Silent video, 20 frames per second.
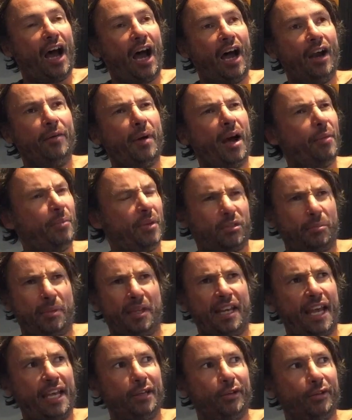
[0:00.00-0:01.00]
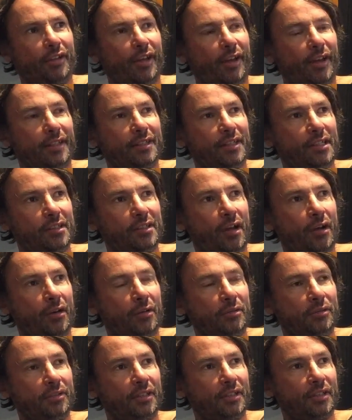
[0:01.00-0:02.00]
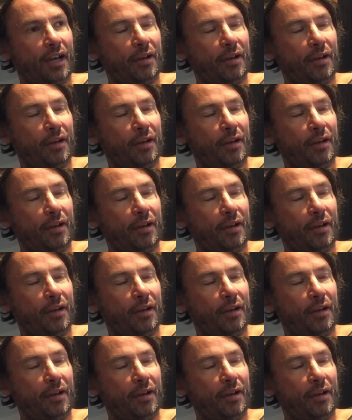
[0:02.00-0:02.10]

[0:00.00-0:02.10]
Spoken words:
I must have been 8 or 9 years old.